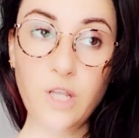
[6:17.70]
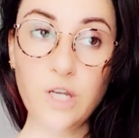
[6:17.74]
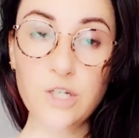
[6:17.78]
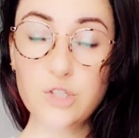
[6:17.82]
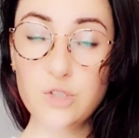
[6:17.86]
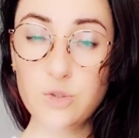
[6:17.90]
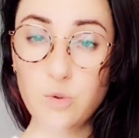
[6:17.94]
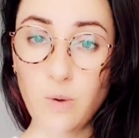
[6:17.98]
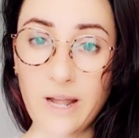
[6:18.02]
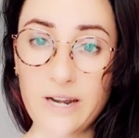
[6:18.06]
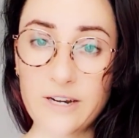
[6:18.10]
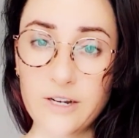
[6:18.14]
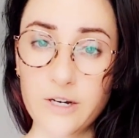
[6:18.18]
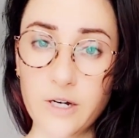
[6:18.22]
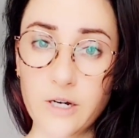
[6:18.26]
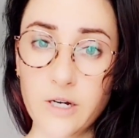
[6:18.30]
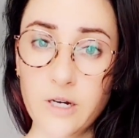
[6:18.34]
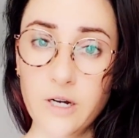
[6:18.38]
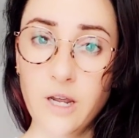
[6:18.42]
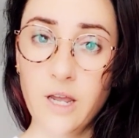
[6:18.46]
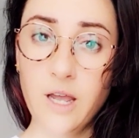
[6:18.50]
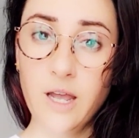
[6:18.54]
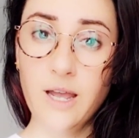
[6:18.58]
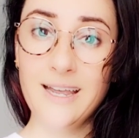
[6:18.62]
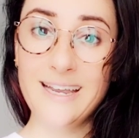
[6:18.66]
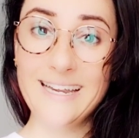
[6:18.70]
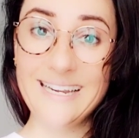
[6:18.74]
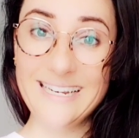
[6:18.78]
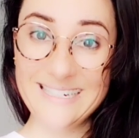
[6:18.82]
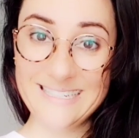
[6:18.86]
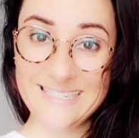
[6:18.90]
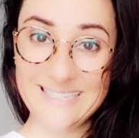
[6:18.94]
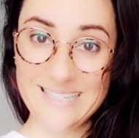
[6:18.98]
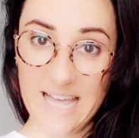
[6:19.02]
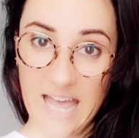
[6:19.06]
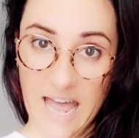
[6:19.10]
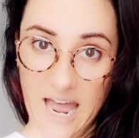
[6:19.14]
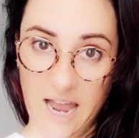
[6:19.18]
sweater
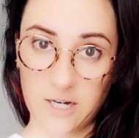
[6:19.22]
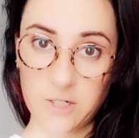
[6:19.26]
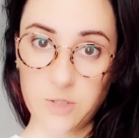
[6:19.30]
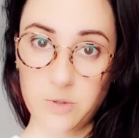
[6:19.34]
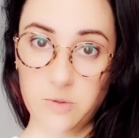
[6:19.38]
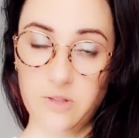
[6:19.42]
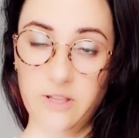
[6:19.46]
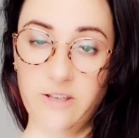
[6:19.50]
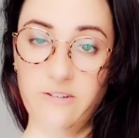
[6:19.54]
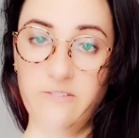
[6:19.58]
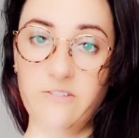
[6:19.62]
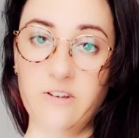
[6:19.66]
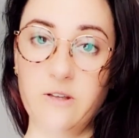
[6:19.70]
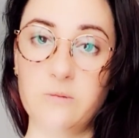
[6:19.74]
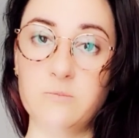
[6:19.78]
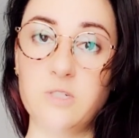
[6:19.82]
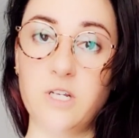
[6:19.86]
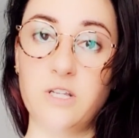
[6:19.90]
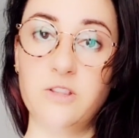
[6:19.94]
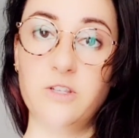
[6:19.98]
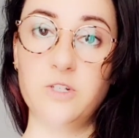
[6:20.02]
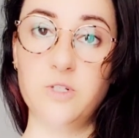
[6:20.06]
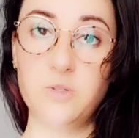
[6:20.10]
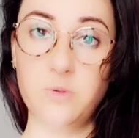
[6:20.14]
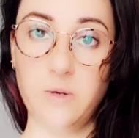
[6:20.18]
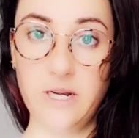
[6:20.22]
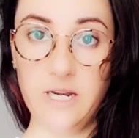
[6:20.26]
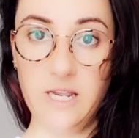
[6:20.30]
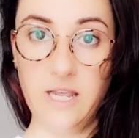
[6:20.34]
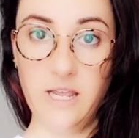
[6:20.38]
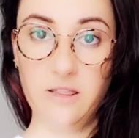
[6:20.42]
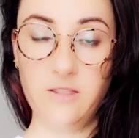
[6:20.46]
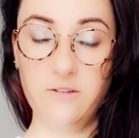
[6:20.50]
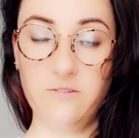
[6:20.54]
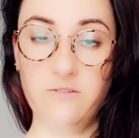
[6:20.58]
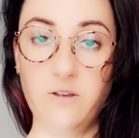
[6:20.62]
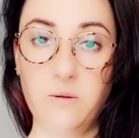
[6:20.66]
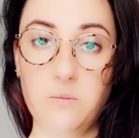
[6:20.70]
is actually filmed on the
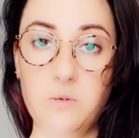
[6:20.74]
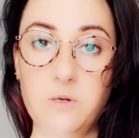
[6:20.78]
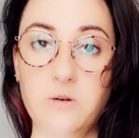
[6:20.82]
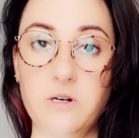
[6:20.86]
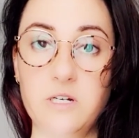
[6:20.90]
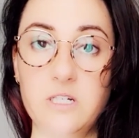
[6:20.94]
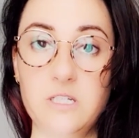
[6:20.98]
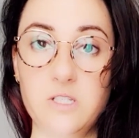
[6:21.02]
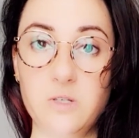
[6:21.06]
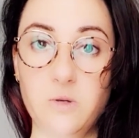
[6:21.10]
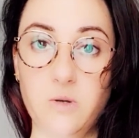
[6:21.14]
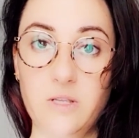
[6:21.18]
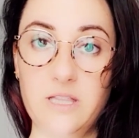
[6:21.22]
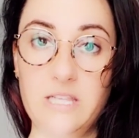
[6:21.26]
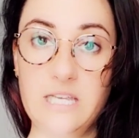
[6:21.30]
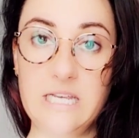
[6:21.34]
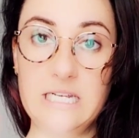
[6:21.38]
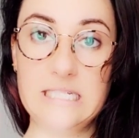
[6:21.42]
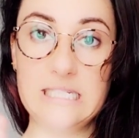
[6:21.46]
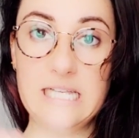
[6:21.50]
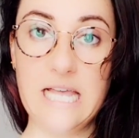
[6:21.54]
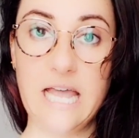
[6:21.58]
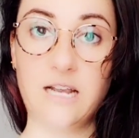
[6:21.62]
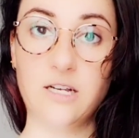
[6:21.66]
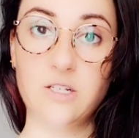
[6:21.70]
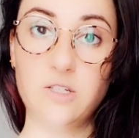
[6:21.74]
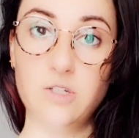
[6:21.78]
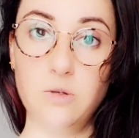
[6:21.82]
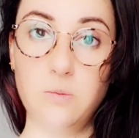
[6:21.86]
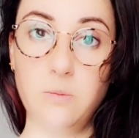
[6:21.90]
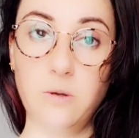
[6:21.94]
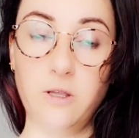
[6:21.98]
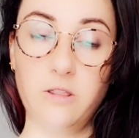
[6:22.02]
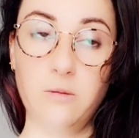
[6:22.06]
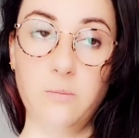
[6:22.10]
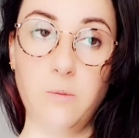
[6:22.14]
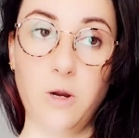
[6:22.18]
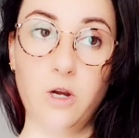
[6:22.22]
28th of February, so at the exact
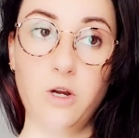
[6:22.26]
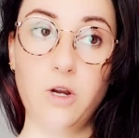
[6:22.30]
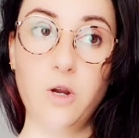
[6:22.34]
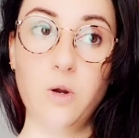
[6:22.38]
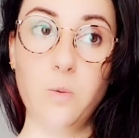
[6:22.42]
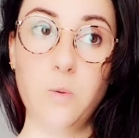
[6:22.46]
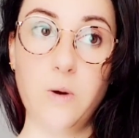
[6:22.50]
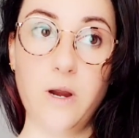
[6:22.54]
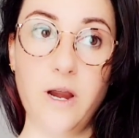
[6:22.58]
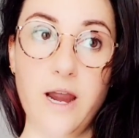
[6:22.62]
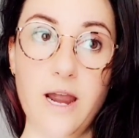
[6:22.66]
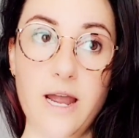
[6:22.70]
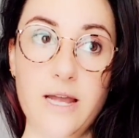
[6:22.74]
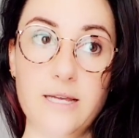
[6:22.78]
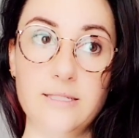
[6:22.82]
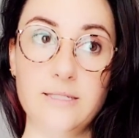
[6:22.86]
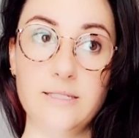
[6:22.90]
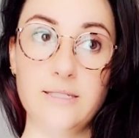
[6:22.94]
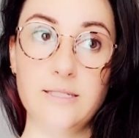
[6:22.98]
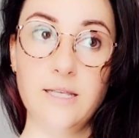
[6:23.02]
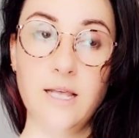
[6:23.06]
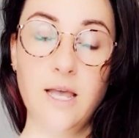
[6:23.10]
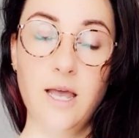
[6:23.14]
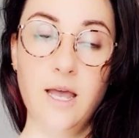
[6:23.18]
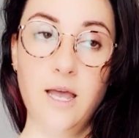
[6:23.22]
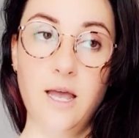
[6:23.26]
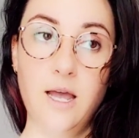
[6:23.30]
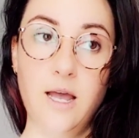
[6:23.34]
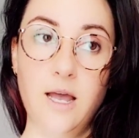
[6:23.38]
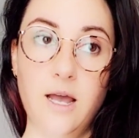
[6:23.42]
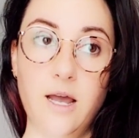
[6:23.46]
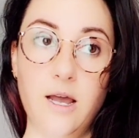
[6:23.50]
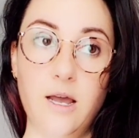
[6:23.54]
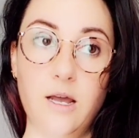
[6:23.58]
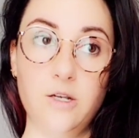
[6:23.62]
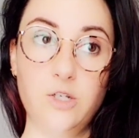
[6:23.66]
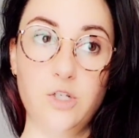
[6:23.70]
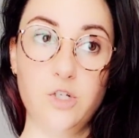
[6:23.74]
2-month marker, whereas
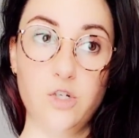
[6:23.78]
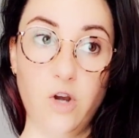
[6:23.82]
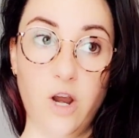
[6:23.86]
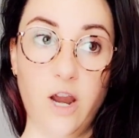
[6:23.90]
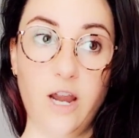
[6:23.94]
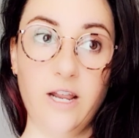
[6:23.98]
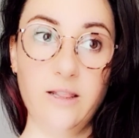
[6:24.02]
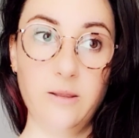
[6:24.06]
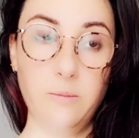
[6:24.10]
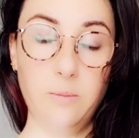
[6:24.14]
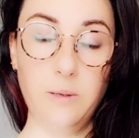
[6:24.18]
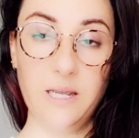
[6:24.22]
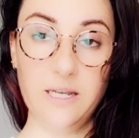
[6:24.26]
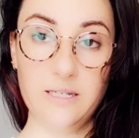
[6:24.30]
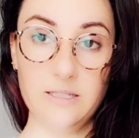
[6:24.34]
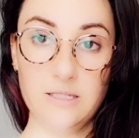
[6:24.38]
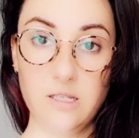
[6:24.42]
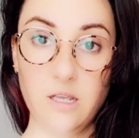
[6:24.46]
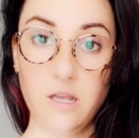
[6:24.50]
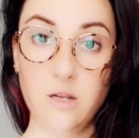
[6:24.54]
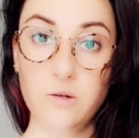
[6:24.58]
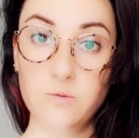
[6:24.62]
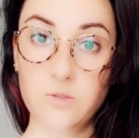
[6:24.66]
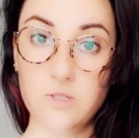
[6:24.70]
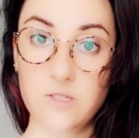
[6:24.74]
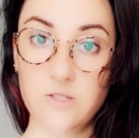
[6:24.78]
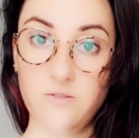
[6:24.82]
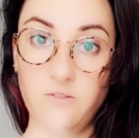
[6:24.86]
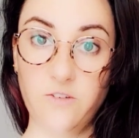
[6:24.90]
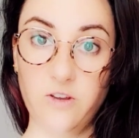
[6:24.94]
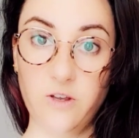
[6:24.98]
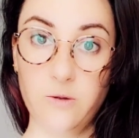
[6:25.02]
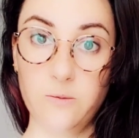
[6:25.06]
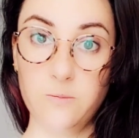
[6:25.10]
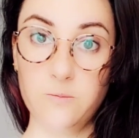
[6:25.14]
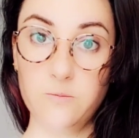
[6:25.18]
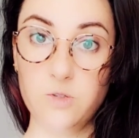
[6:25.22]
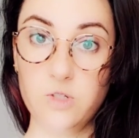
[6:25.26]
trying the pants on was
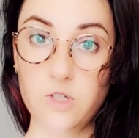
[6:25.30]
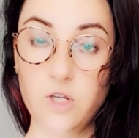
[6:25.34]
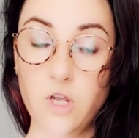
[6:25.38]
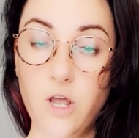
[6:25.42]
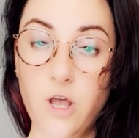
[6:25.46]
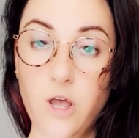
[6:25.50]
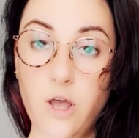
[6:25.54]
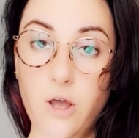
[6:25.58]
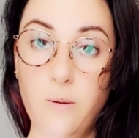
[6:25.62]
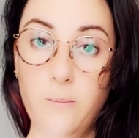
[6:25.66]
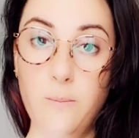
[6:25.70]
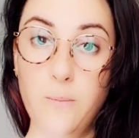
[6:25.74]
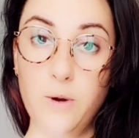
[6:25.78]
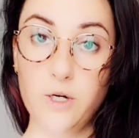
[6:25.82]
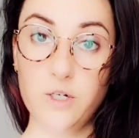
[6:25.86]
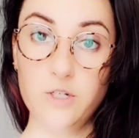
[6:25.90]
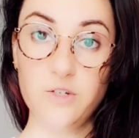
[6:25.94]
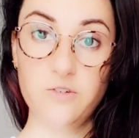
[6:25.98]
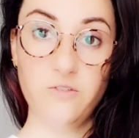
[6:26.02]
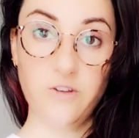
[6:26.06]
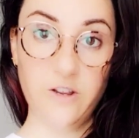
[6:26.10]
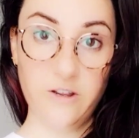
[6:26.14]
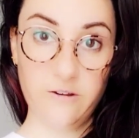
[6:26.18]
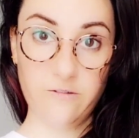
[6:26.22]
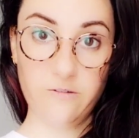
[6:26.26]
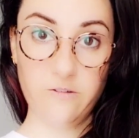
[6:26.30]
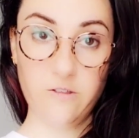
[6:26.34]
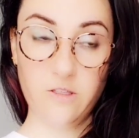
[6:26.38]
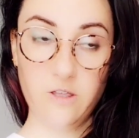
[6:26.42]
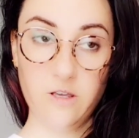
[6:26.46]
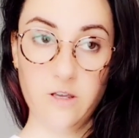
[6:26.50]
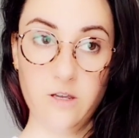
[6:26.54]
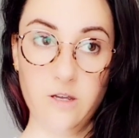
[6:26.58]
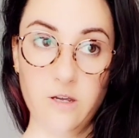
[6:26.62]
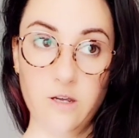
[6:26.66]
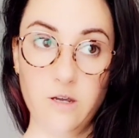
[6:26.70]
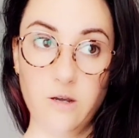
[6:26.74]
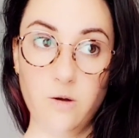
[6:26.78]
filmed March 5th,
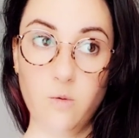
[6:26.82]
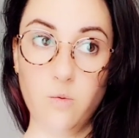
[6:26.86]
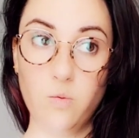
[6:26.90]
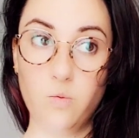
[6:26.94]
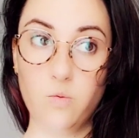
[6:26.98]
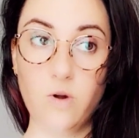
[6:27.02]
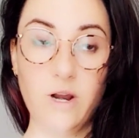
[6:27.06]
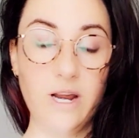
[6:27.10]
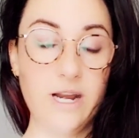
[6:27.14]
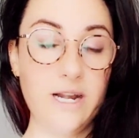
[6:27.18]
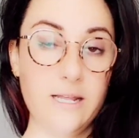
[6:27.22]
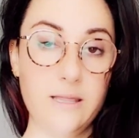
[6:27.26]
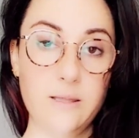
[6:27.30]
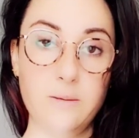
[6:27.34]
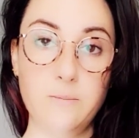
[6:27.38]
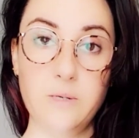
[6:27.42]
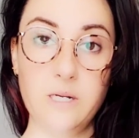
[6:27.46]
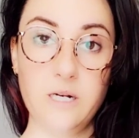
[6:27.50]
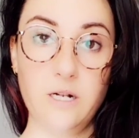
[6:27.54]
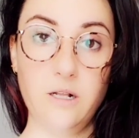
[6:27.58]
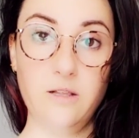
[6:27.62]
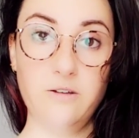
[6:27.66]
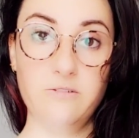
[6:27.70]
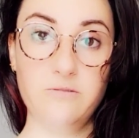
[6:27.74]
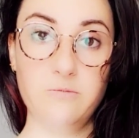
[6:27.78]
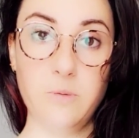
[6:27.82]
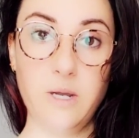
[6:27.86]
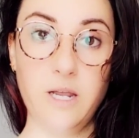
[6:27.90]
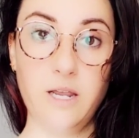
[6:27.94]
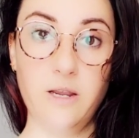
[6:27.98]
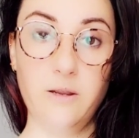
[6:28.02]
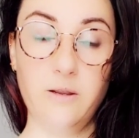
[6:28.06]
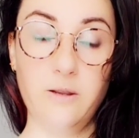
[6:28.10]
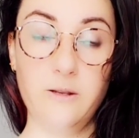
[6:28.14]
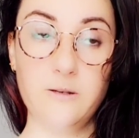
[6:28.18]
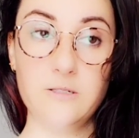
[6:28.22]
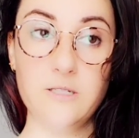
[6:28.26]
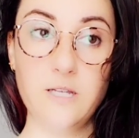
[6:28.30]
right in the middle of
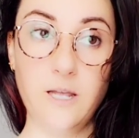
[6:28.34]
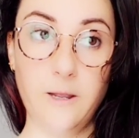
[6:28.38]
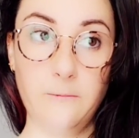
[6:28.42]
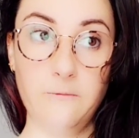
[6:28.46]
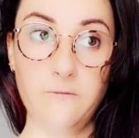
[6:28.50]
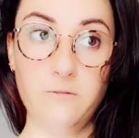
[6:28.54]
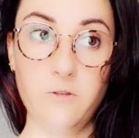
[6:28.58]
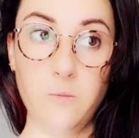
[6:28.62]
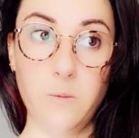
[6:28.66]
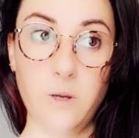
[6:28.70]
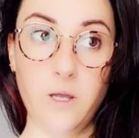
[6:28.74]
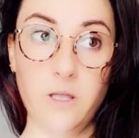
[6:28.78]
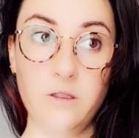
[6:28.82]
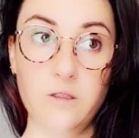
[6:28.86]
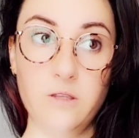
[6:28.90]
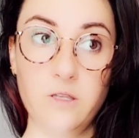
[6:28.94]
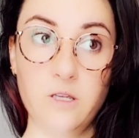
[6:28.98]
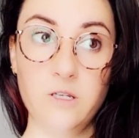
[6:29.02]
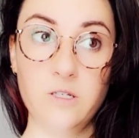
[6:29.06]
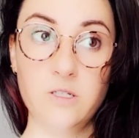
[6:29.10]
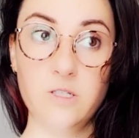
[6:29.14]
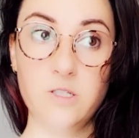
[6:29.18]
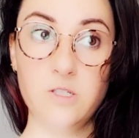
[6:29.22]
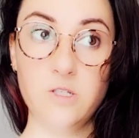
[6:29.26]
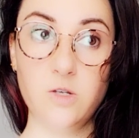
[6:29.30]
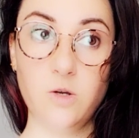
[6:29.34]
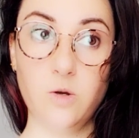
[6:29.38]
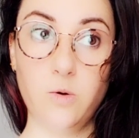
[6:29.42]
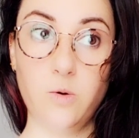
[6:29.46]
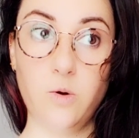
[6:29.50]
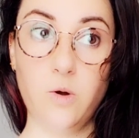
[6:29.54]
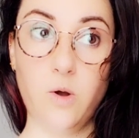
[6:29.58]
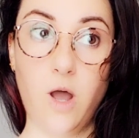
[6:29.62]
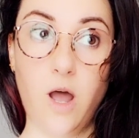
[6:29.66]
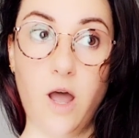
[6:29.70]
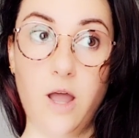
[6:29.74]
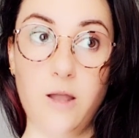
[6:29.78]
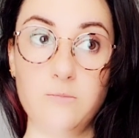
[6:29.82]
my time of the month.
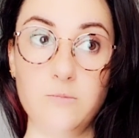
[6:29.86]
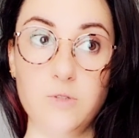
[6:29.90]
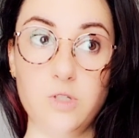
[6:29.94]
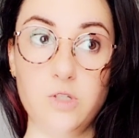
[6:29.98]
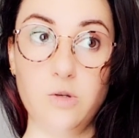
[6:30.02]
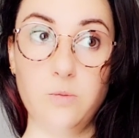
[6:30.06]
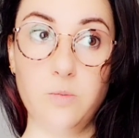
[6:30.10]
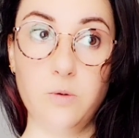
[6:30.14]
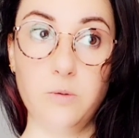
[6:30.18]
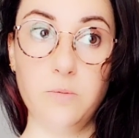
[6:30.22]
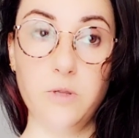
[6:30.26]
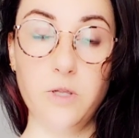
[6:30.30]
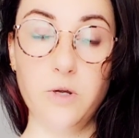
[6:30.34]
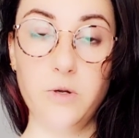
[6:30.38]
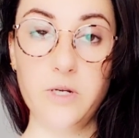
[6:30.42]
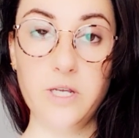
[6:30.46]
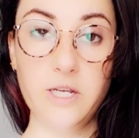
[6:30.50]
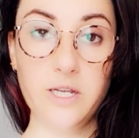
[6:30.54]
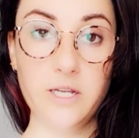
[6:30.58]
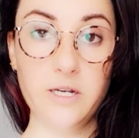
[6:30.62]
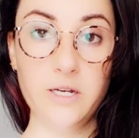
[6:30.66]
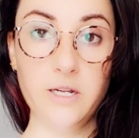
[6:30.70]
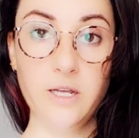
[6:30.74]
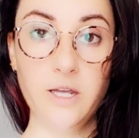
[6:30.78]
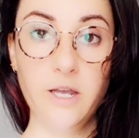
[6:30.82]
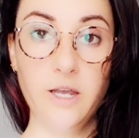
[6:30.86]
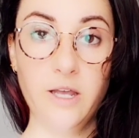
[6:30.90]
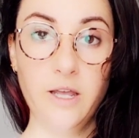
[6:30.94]
So I'm super bloated,